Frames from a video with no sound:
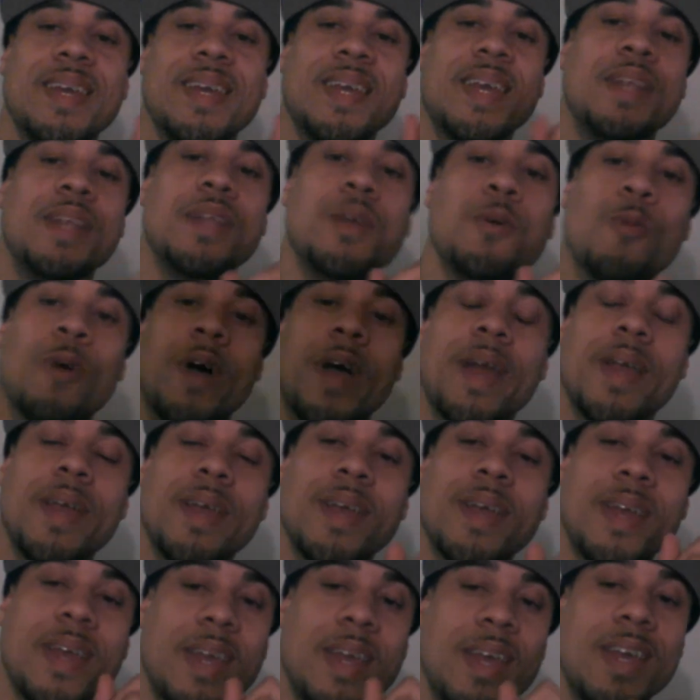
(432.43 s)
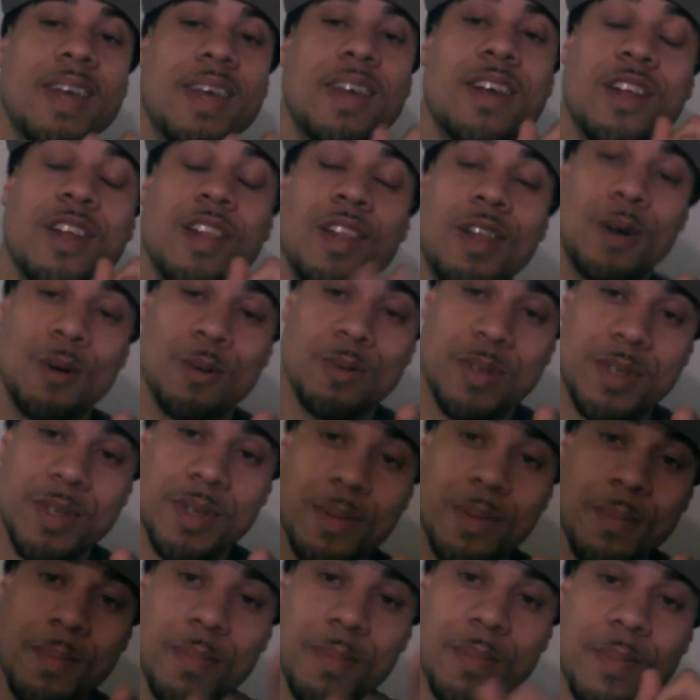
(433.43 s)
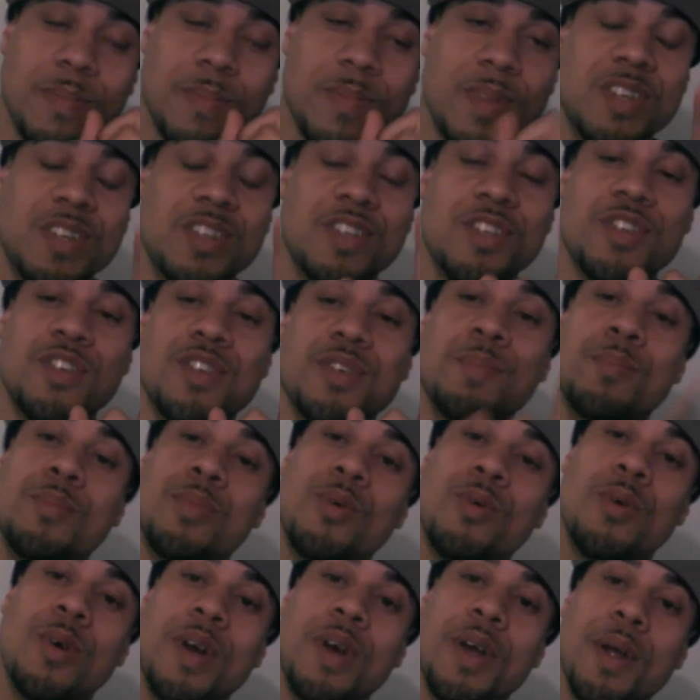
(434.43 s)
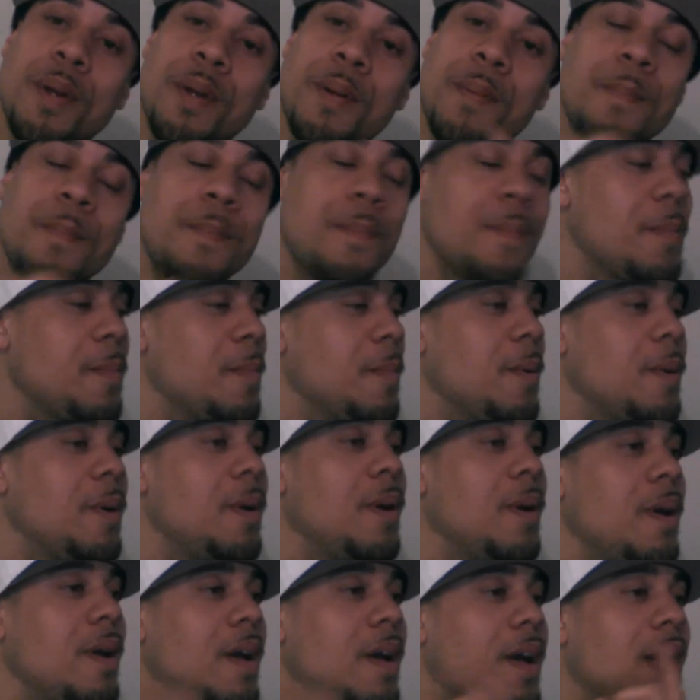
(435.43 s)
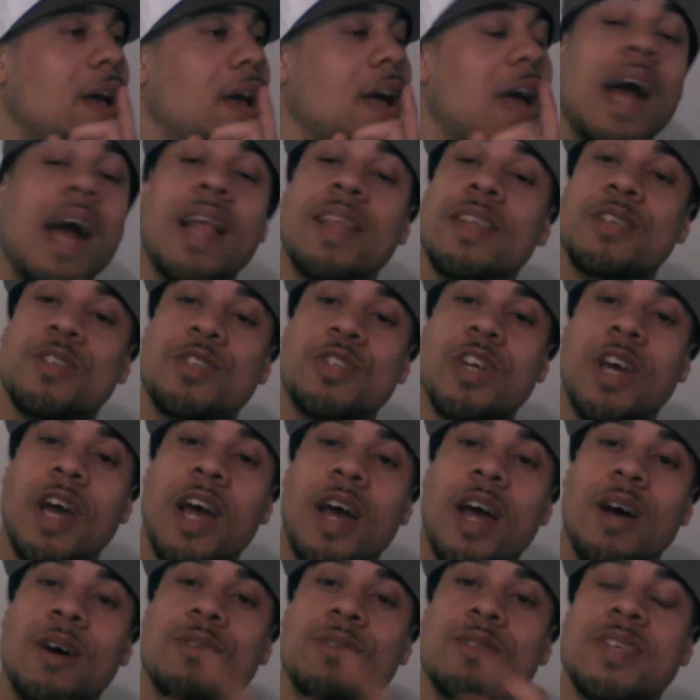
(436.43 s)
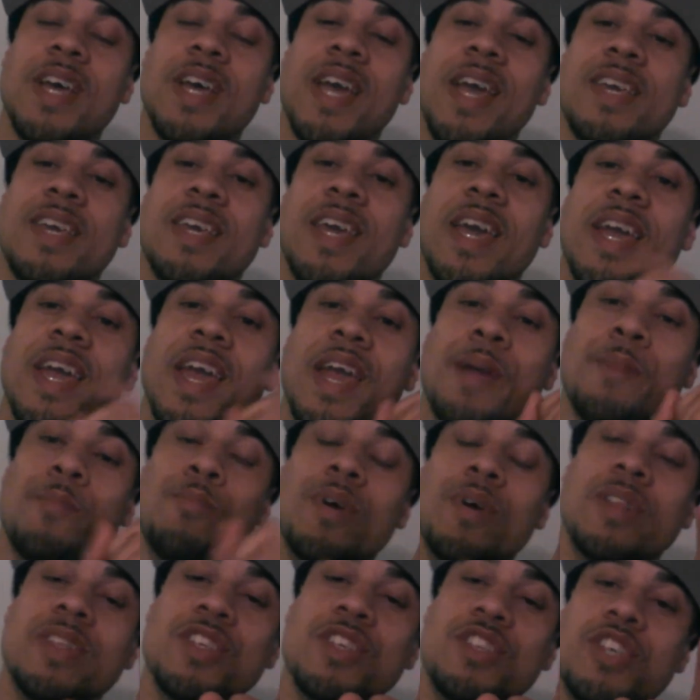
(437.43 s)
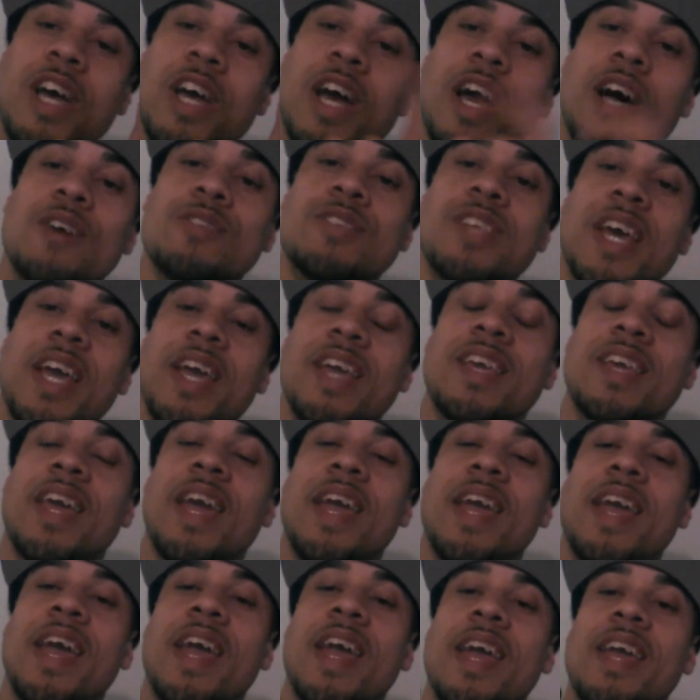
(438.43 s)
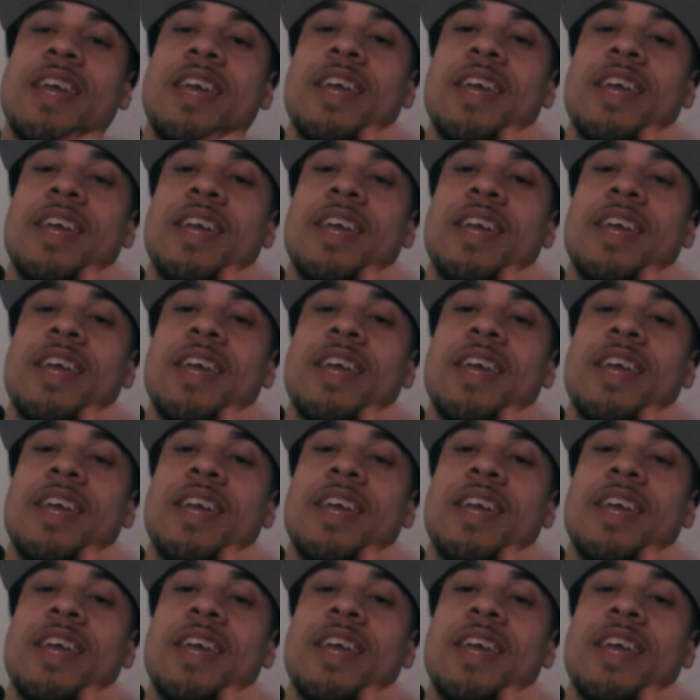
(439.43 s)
Anyway, in closing, this is your boy, Alex Childs, a.k.a. Brother Childs, a.k.a.